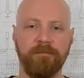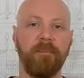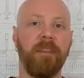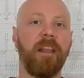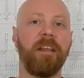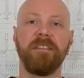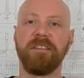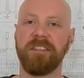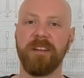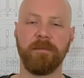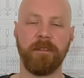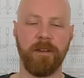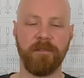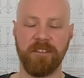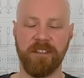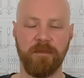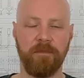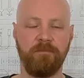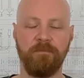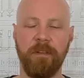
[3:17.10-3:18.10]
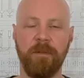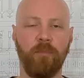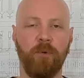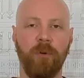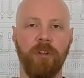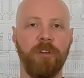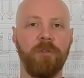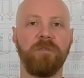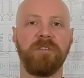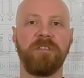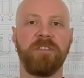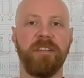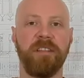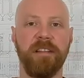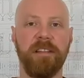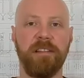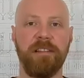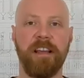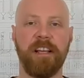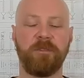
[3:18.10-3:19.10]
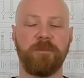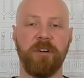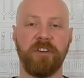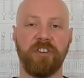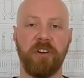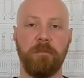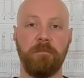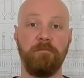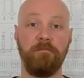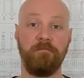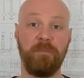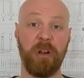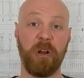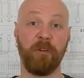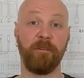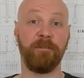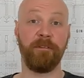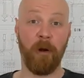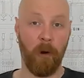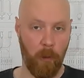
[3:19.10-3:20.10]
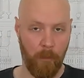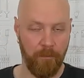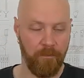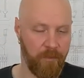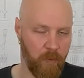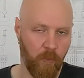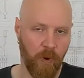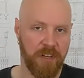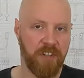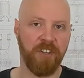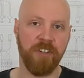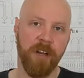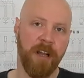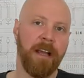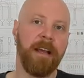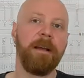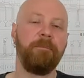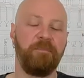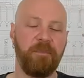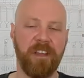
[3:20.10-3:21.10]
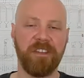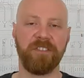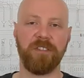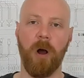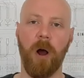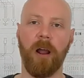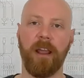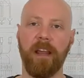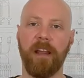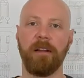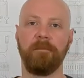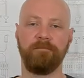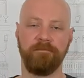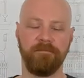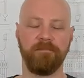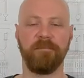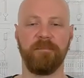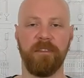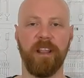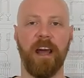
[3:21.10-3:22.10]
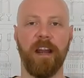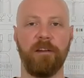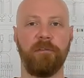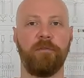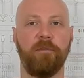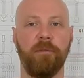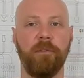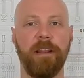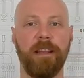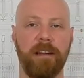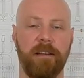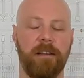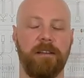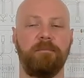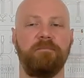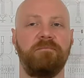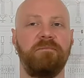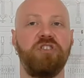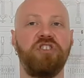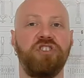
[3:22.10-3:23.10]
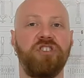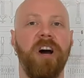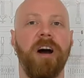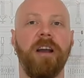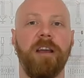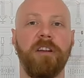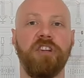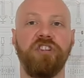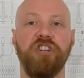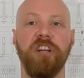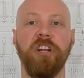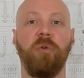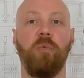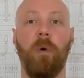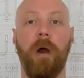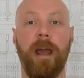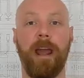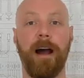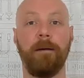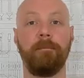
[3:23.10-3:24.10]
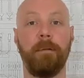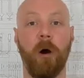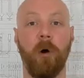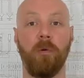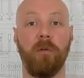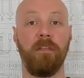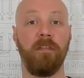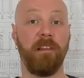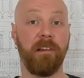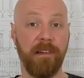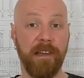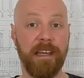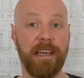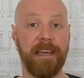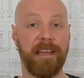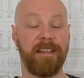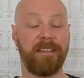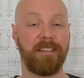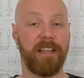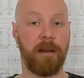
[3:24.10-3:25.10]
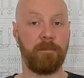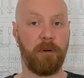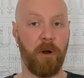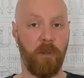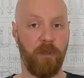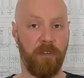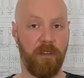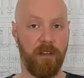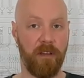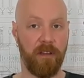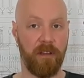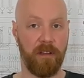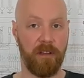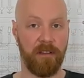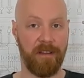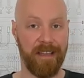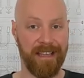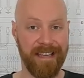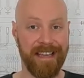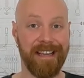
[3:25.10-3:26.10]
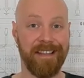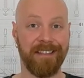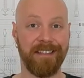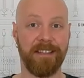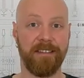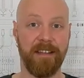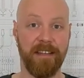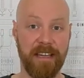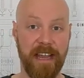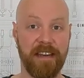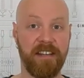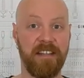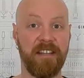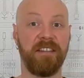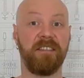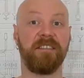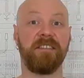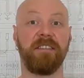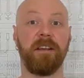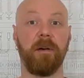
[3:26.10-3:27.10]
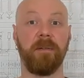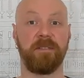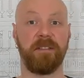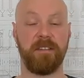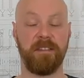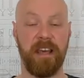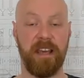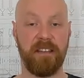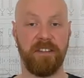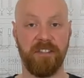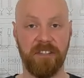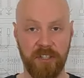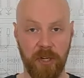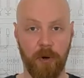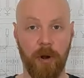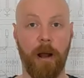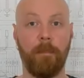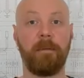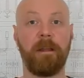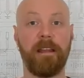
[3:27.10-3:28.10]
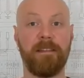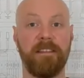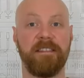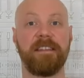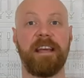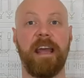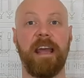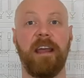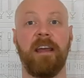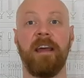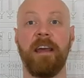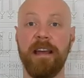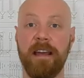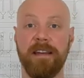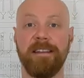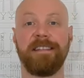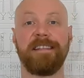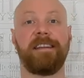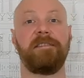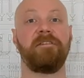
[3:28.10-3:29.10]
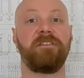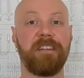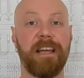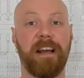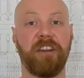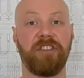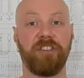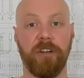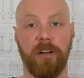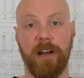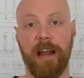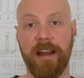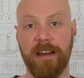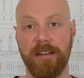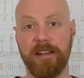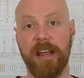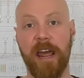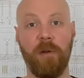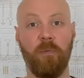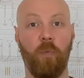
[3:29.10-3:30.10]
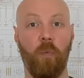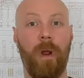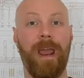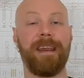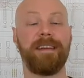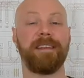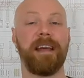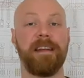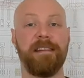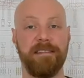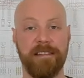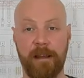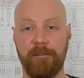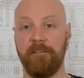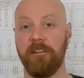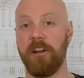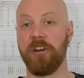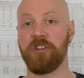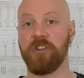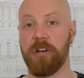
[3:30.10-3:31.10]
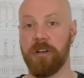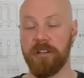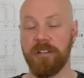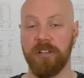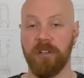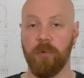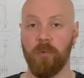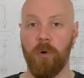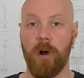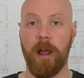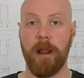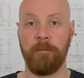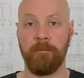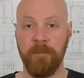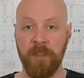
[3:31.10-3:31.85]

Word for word: sometimes people use the the expression beer foam, which is talking kind of in a tongue-in-cheek way about the lees, about the the yeast, the dead yeast cells that they stir up in the tank to give texture and and weight and definition to the wine,